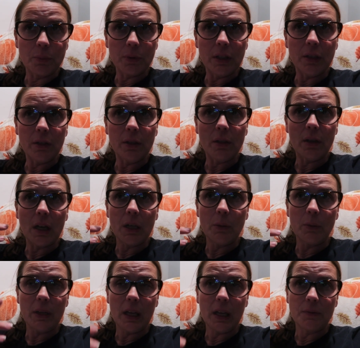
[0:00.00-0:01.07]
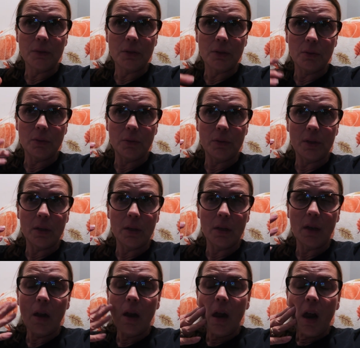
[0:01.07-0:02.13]
to breed her, I would have to do
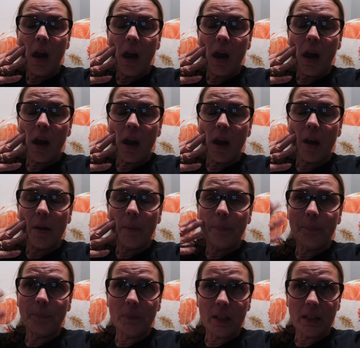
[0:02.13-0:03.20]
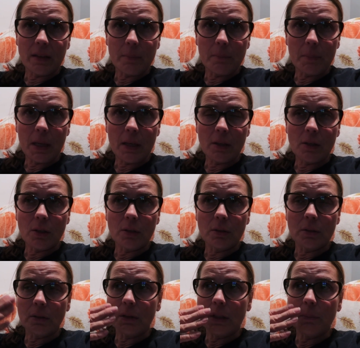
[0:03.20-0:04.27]
the, um, like the
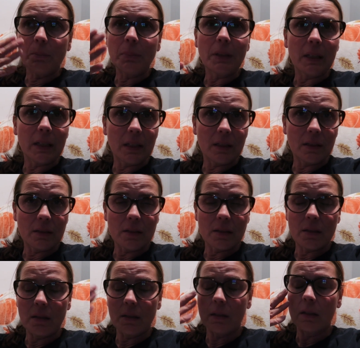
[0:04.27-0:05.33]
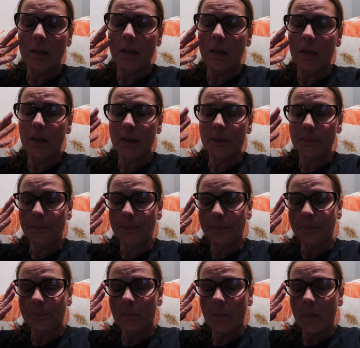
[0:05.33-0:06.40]
medical implant. Um,
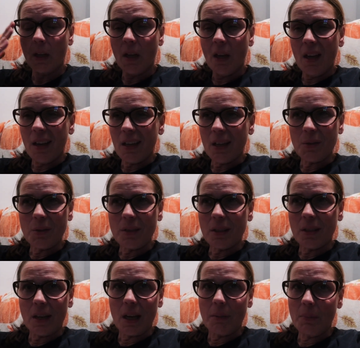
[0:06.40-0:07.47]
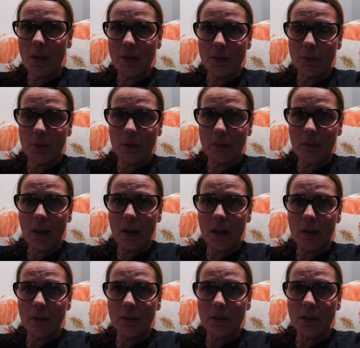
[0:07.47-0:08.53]
I was like, I'm not doing
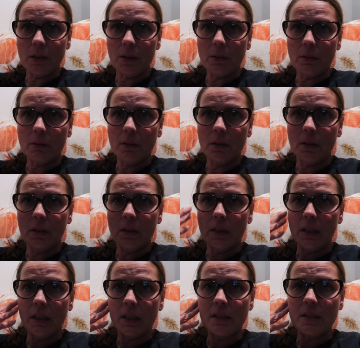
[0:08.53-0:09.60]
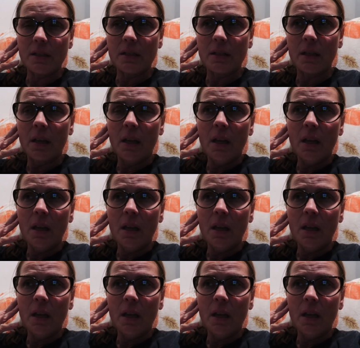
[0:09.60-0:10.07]
that, you know? And